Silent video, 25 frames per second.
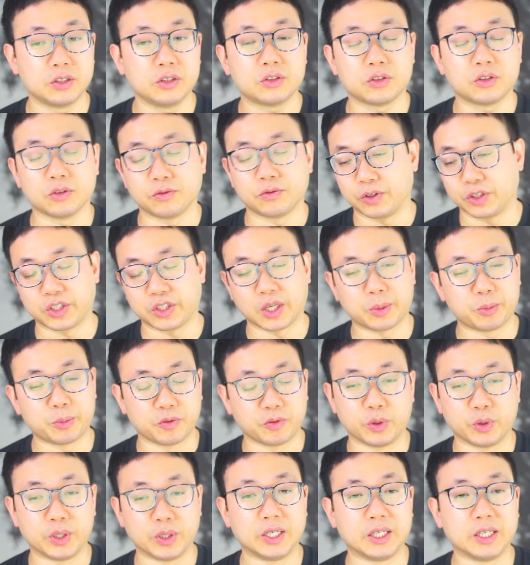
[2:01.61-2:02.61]
So for example,
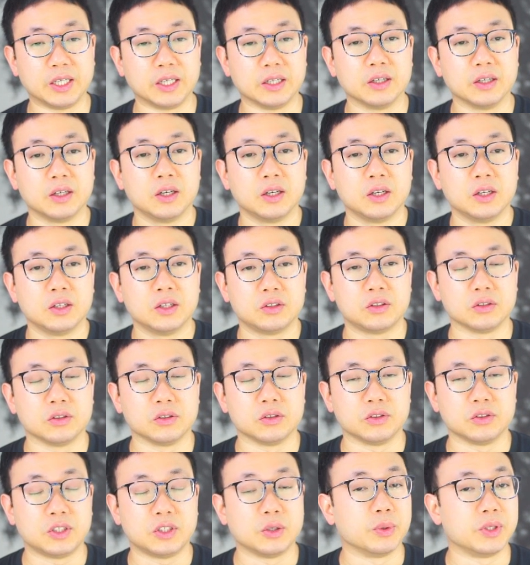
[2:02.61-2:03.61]
if we need
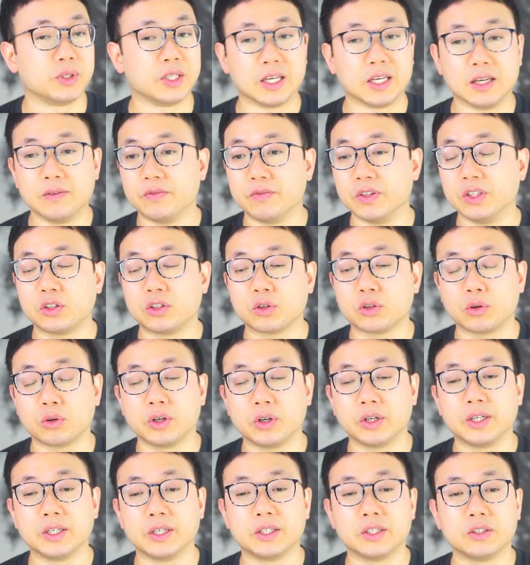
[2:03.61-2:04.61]
to see what the
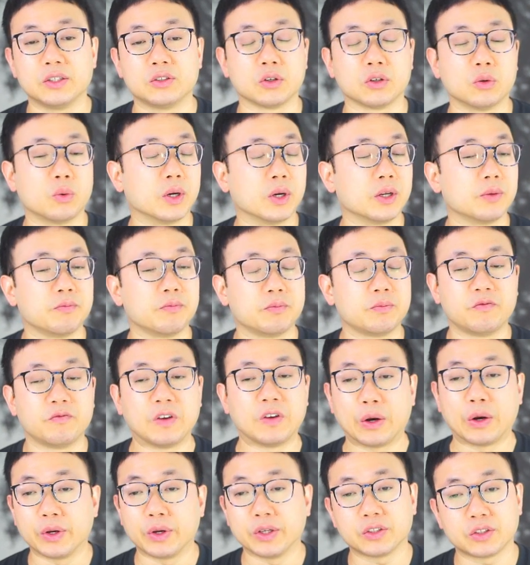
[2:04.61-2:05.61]
inventory is or what
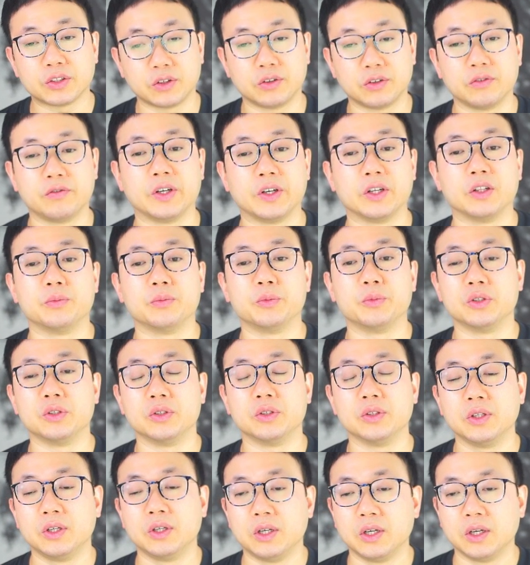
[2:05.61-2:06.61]
variants are
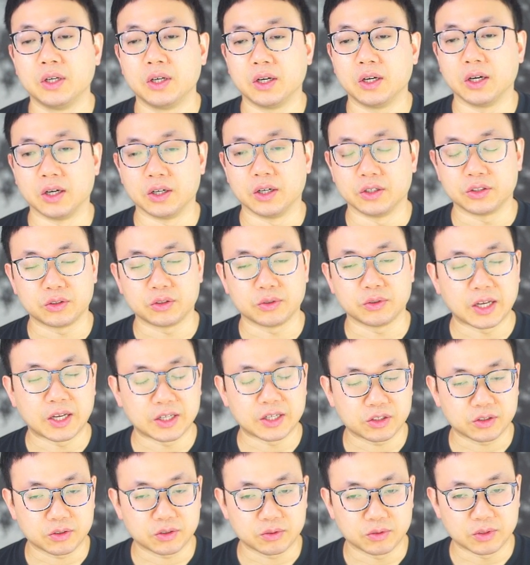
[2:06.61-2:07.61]
available. So
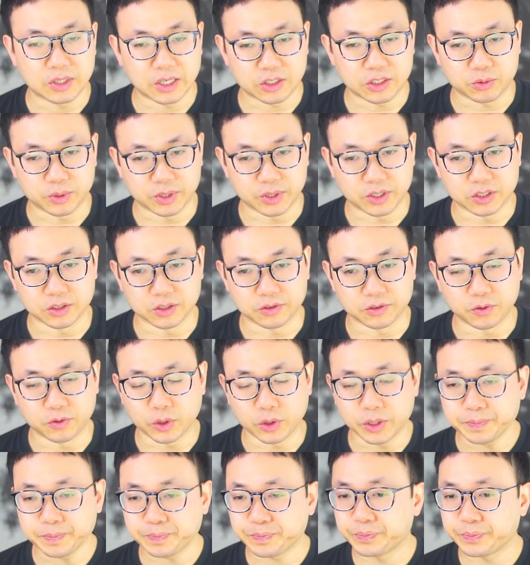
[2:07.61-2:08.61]
that's what this is for.